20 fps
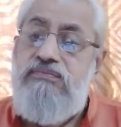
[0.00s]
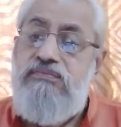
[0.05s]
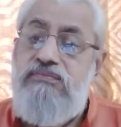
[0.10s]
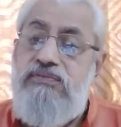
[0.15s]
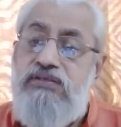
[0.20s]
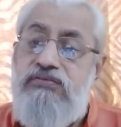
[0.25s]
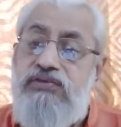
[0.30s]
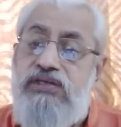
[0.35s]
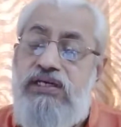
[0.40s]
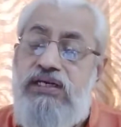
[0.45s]

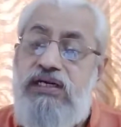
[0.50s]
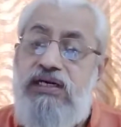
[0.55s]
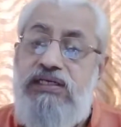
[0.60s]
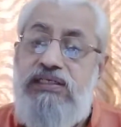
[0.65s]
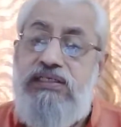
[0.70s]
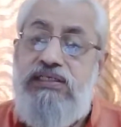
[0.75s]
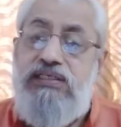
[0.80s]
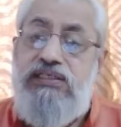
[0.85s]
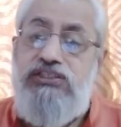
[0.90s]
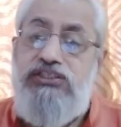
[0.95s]
When we
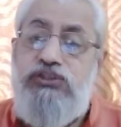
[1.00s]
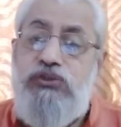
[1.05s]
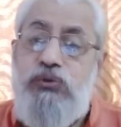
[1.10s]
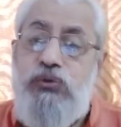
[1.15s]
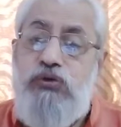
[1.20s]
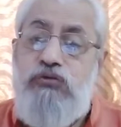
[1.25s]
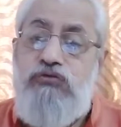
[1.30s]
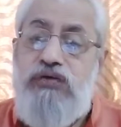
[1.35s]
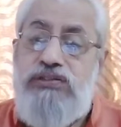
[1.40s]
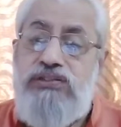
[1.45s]
learnt it in
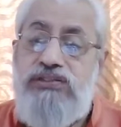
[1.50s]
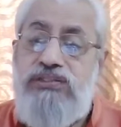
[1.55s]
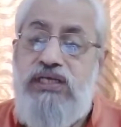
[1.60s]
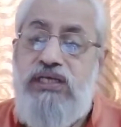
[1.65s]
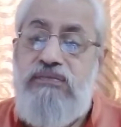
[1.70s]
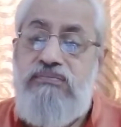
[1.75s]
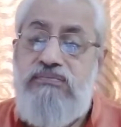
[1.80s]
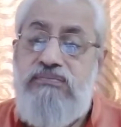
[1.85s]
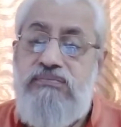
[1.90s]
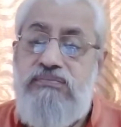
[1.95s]
school first
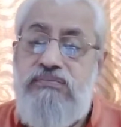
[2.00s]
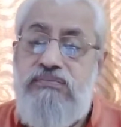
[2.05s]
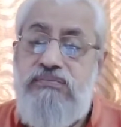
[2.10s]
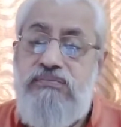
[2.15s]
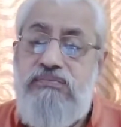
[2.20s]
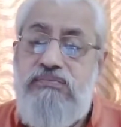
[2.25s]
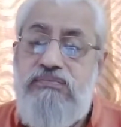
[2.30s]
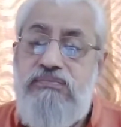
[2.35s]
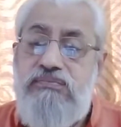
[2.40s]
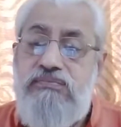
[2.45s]
time,
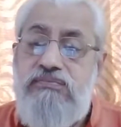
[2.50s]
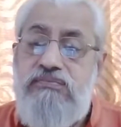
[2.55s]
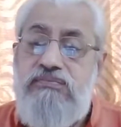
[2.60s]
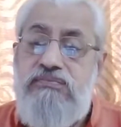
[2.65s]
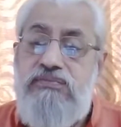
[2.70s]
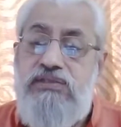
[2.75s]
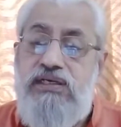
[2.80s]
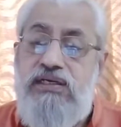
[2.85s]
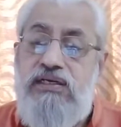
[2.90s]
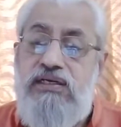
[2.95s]

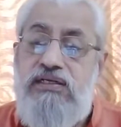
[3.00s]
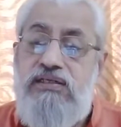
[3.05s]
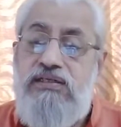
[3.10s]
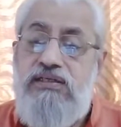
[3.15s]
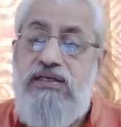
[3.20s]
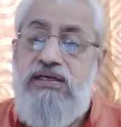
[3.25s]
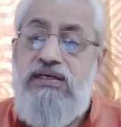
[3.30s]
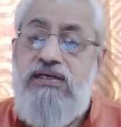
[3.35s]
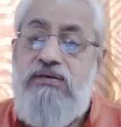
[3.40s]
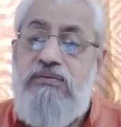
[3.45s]
we
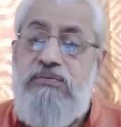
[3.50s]
learnt